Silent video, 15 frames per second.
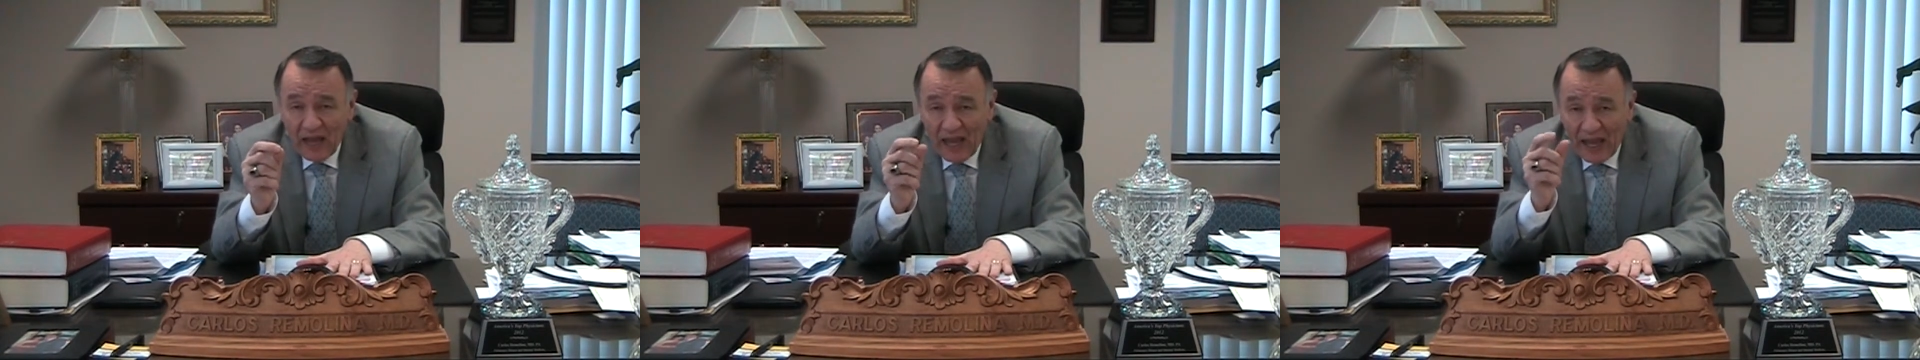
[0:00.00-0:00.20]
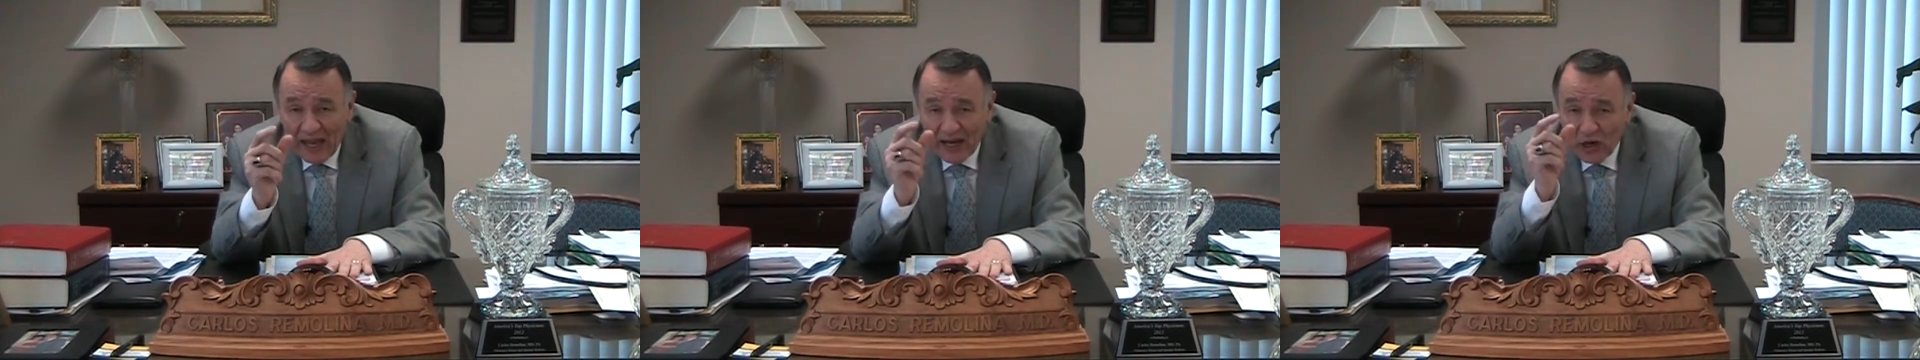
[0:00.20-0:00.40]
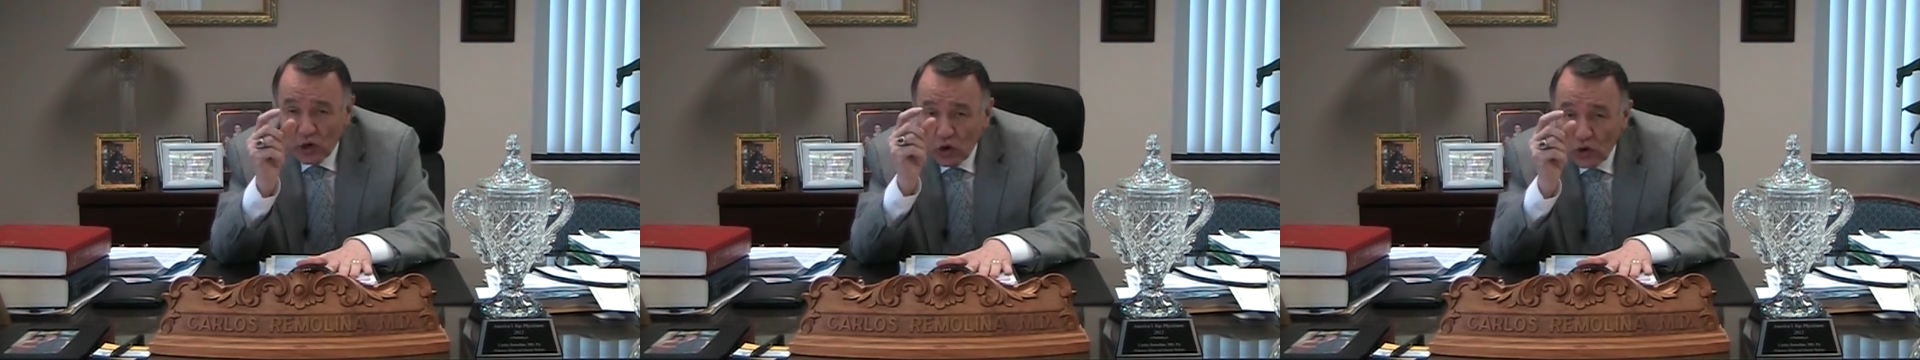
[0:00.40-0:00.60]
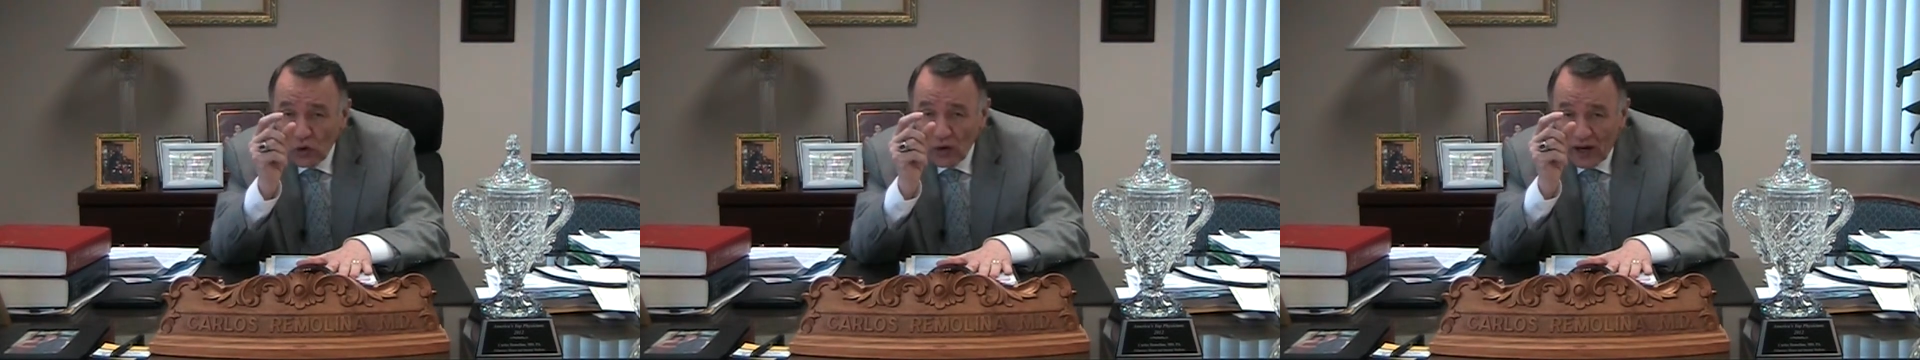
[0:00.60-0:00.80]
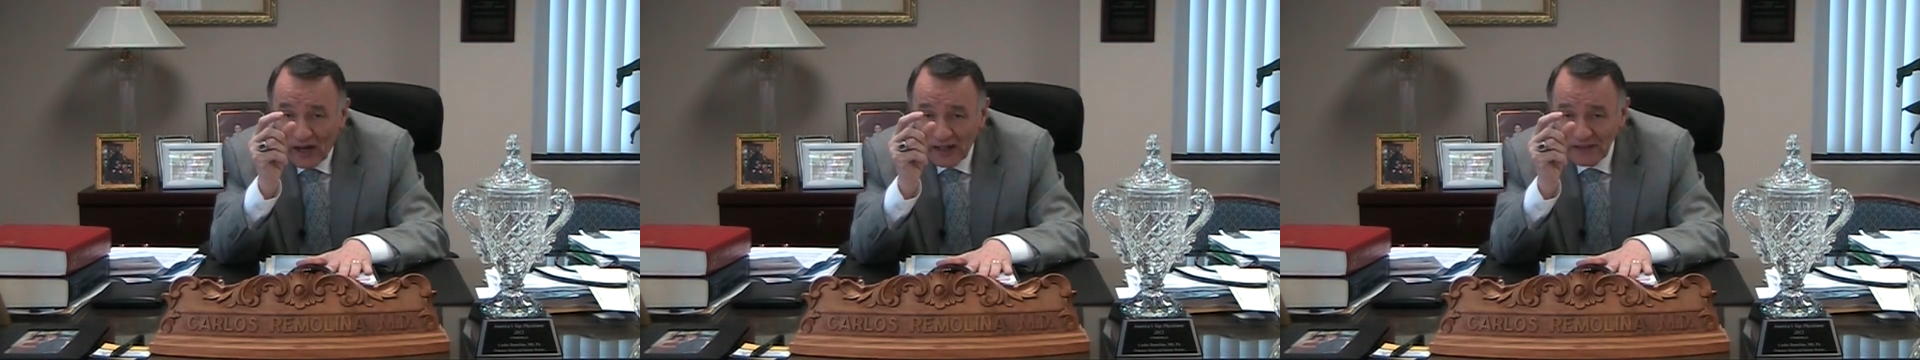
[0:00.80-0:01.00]
and
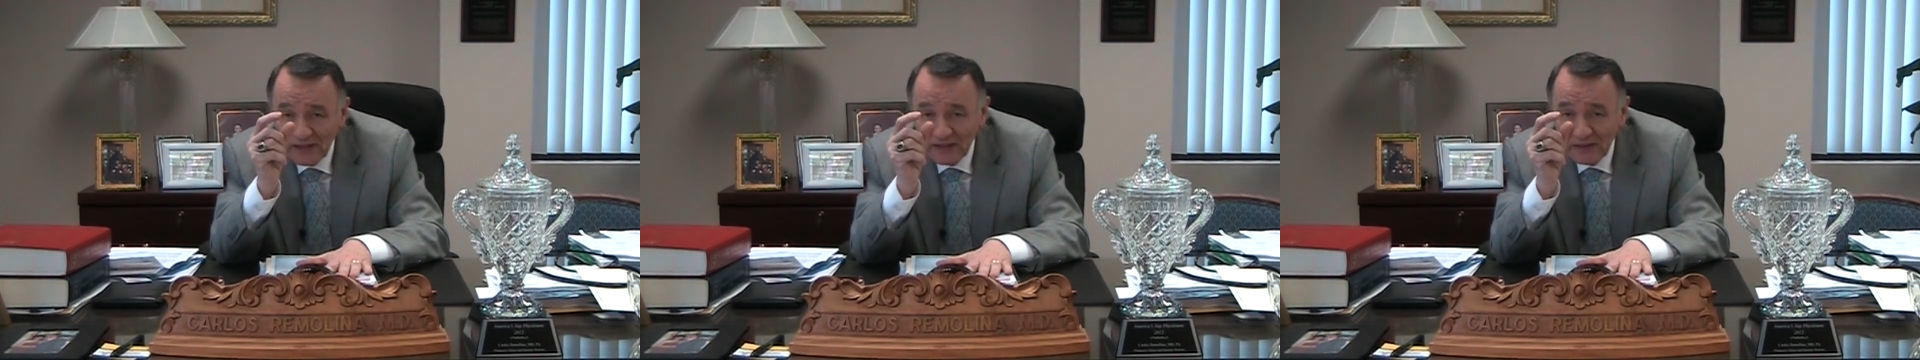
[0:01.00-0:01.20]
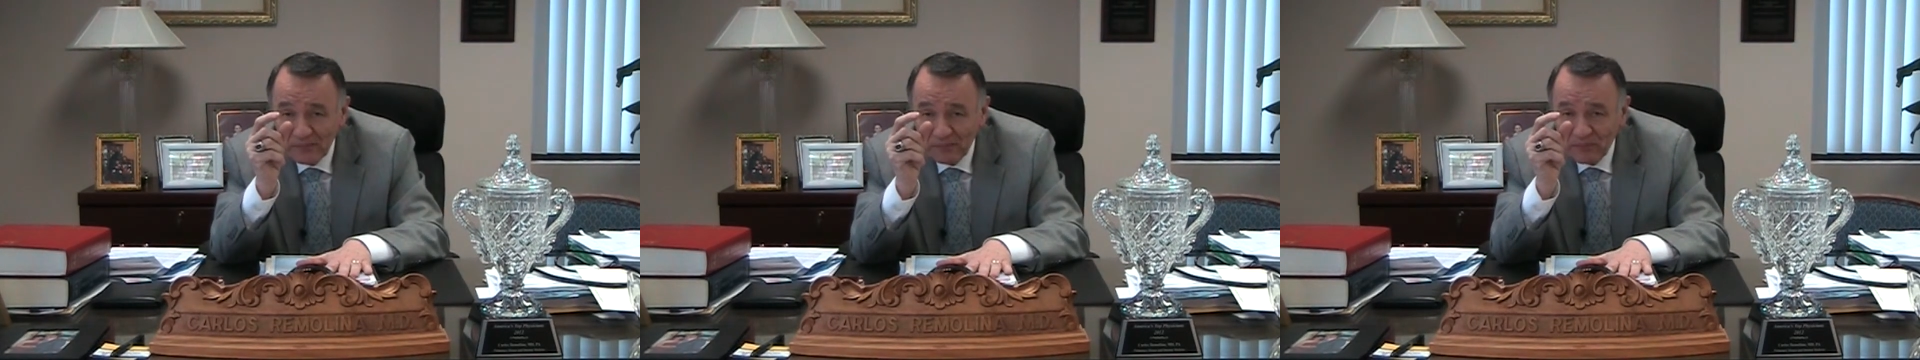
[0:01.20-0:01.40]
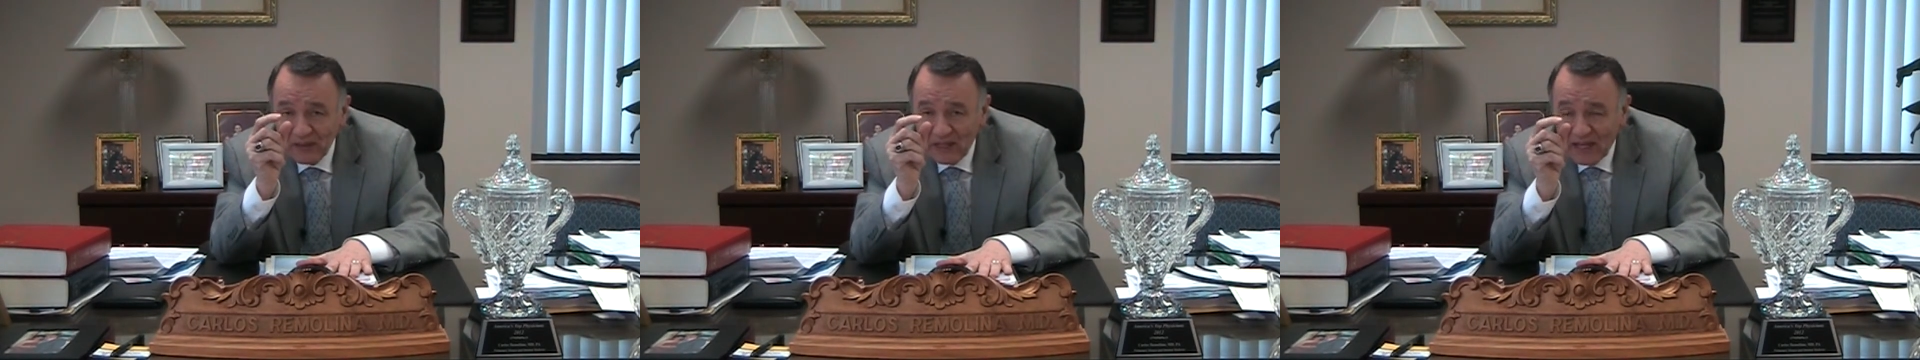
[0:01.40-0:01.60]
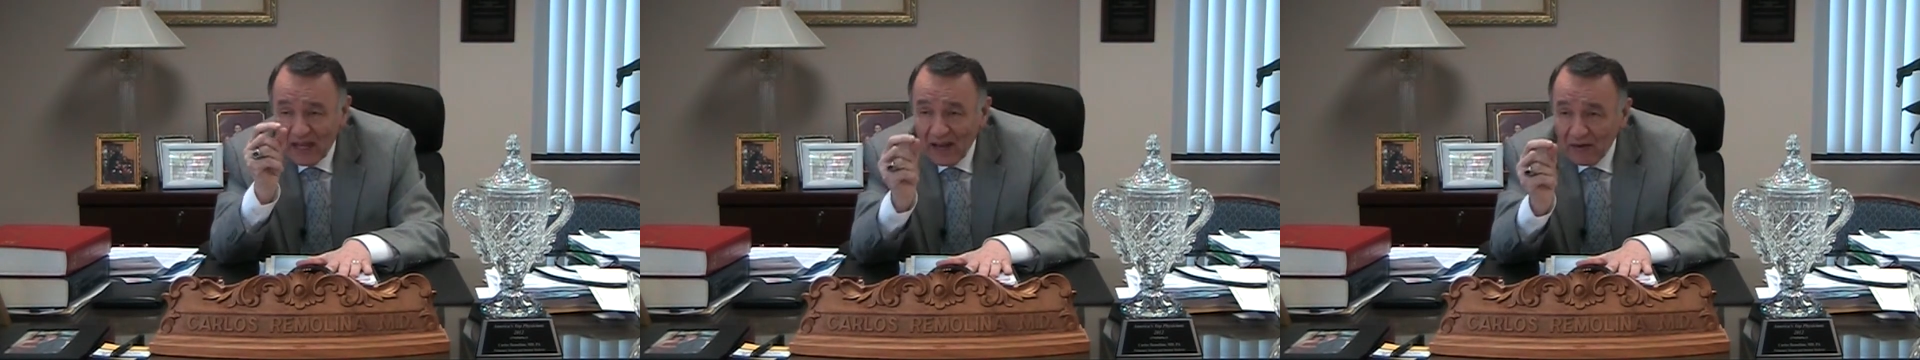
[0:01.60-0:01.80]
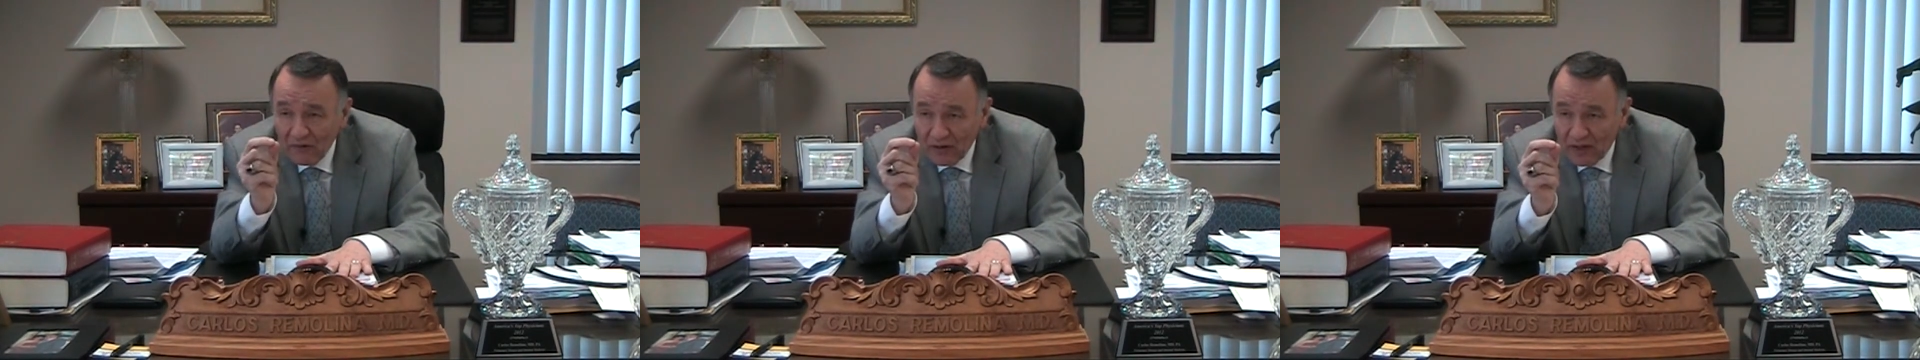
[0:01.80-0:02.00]
localize the
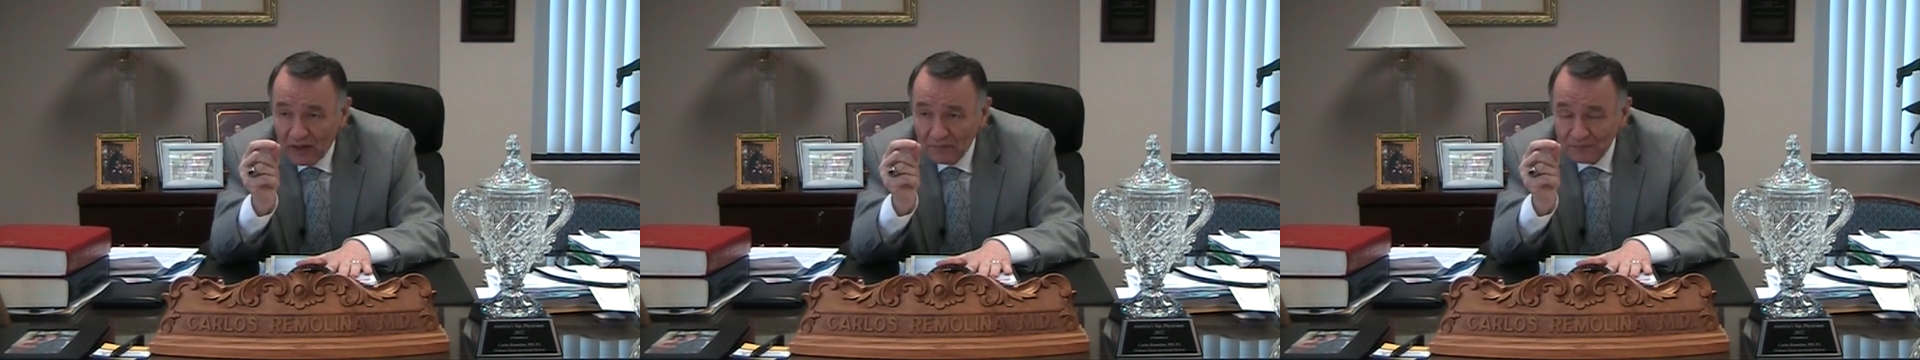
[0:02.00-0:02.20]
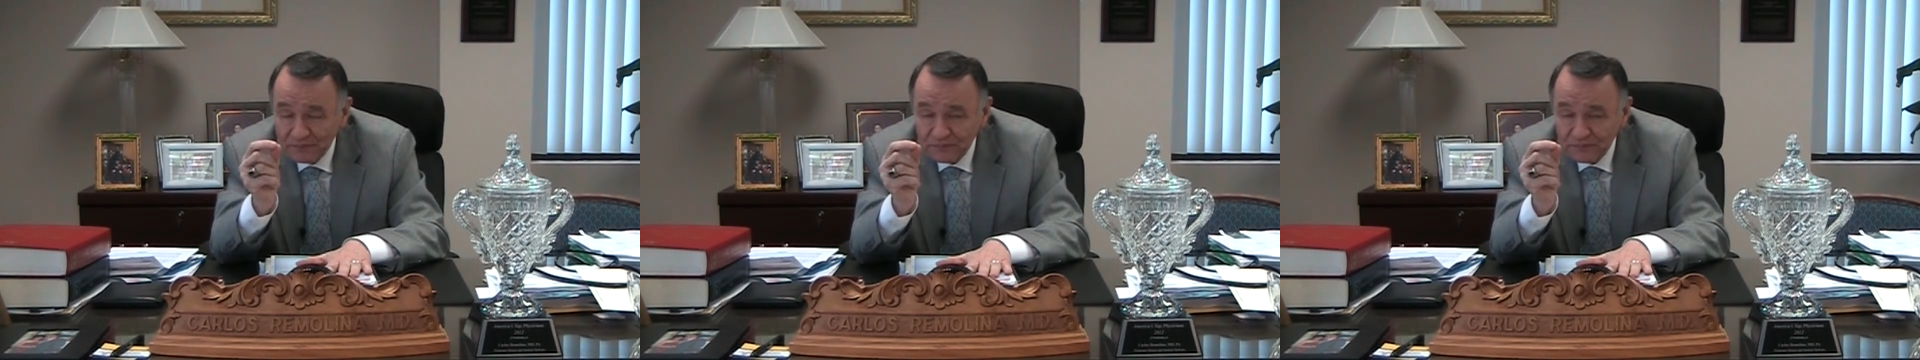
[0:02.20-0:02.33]
area